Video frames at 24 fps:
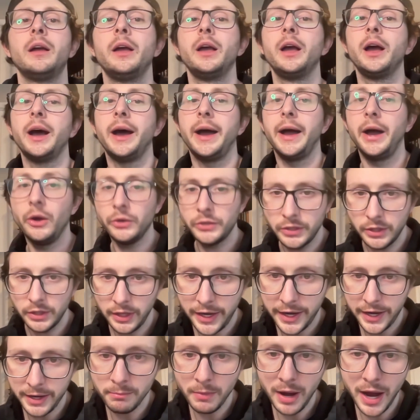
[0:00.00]
I also
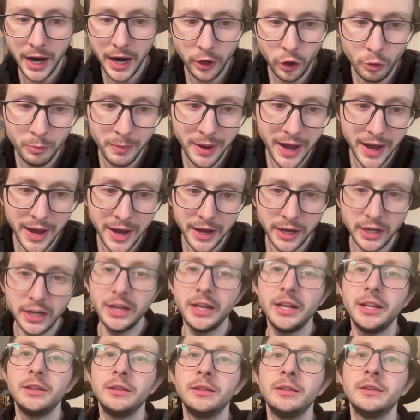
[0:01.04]
like Magomed
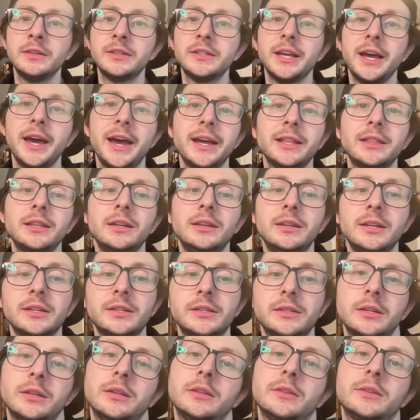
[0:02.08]
inside the
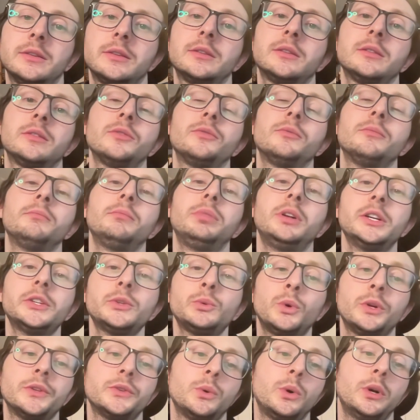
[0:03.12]
distance, plus
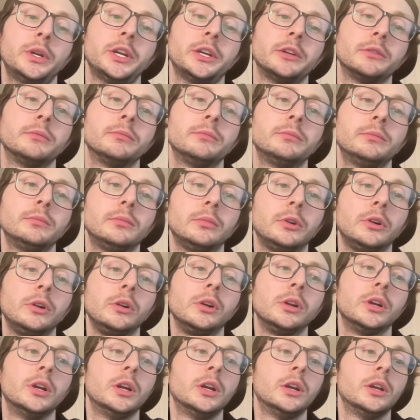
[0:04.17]
120.
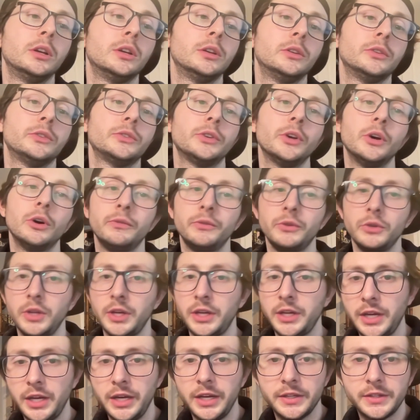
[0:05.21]
So if you
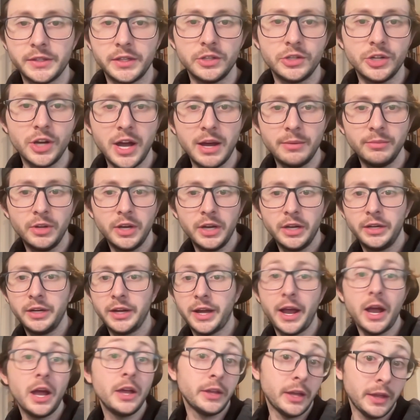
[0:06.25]
think he gets the job done,
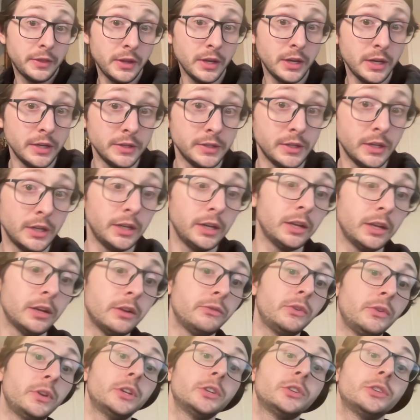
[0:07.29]
I think he's going to get a
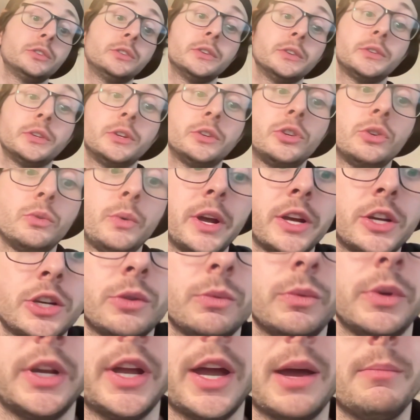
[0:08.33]
finish in this situation.
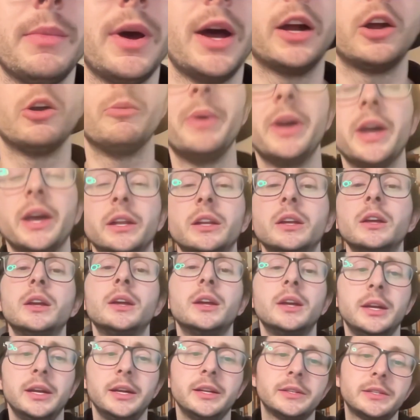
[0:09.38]
We got Magomed
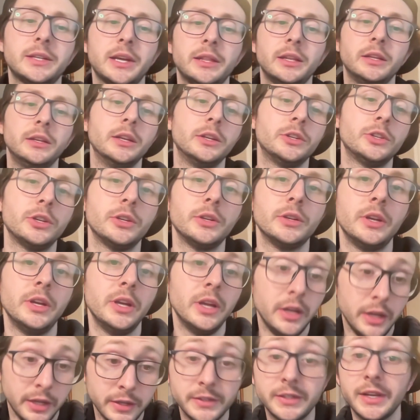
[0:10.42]
inside
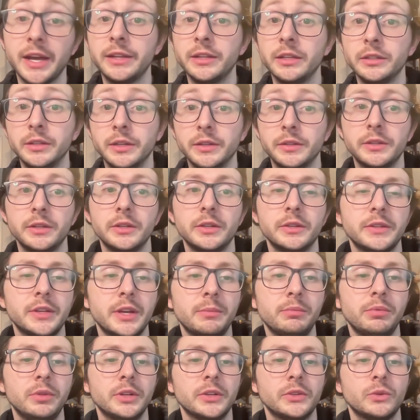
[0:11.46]
the distance
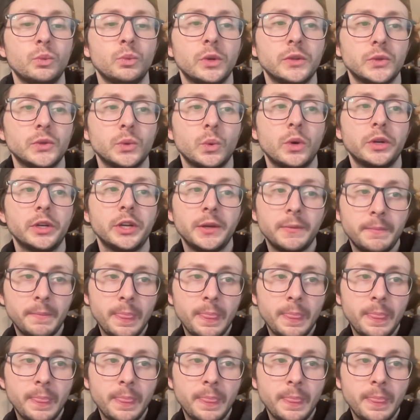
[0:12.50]
at plus 120.